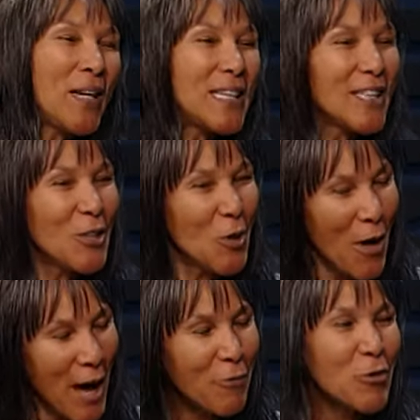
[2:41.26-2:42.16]
but, you know,
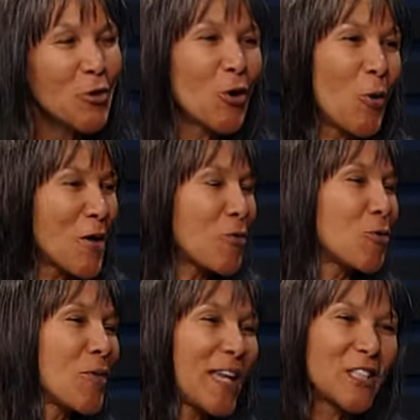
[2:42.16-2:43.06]
after going
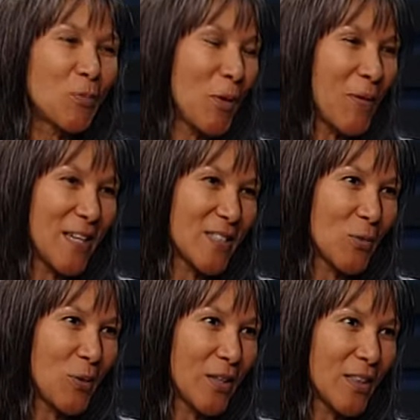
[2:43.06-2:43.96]
through that experience
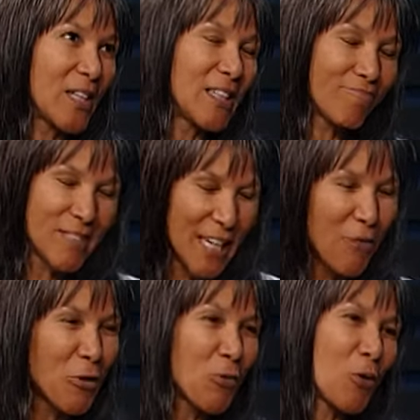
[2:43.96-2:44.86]
with
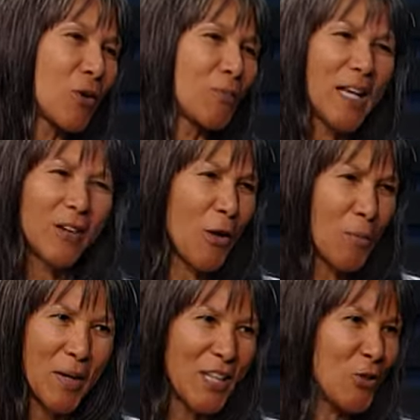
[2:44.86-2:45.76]
singing for the world, making all
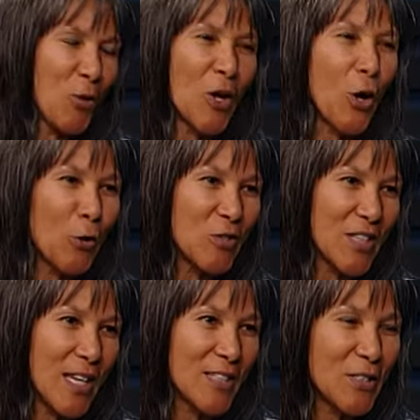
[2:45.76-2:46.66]
the money, doing all those
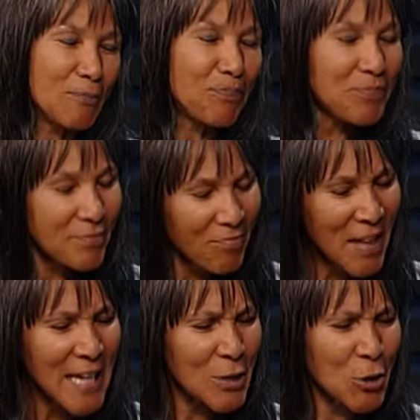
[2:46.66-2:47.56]
things,
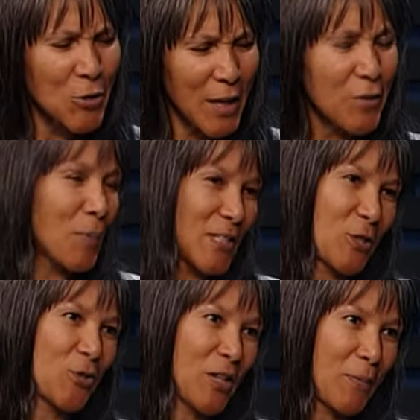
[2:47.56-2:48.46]
it turned out that my
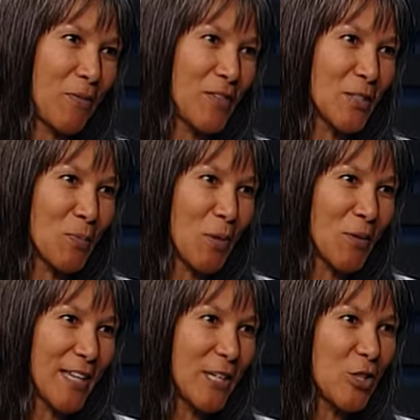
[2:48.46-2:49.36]
sister came to visit me
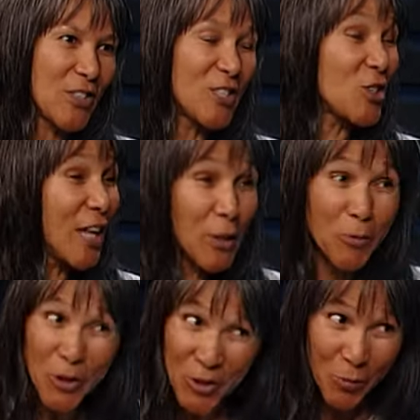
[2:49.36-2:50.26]
one day and she said, Yolanda,
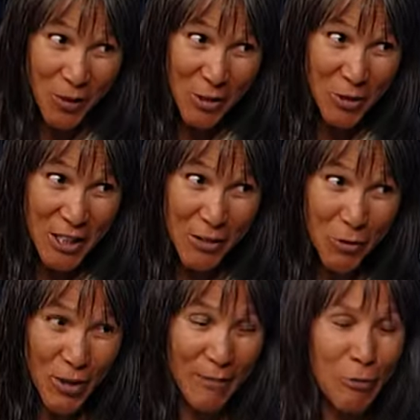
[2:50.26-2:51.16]
when, you, when are you going to give
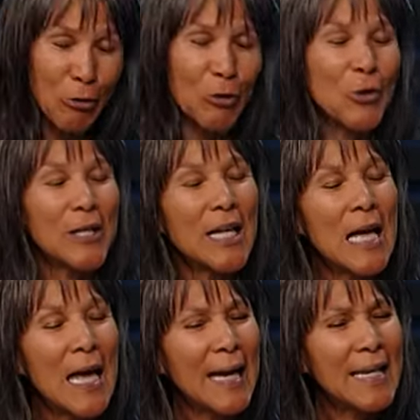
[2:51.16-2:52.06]
your life to the Lord?
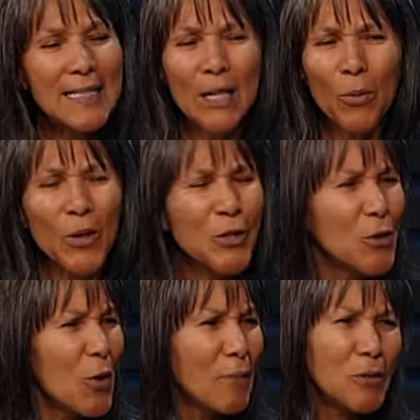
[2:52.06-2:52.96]
And I said, Well,
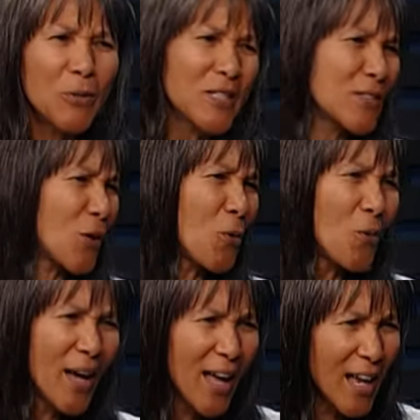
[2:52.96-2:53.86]
you know, I'm doing so
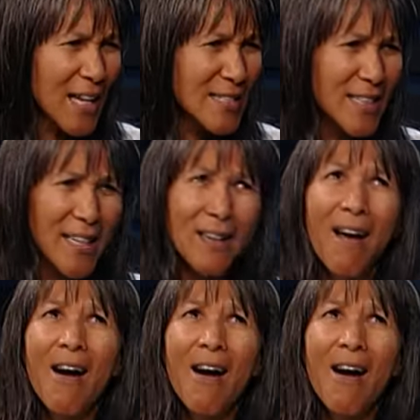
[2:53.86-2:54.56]
well. I said,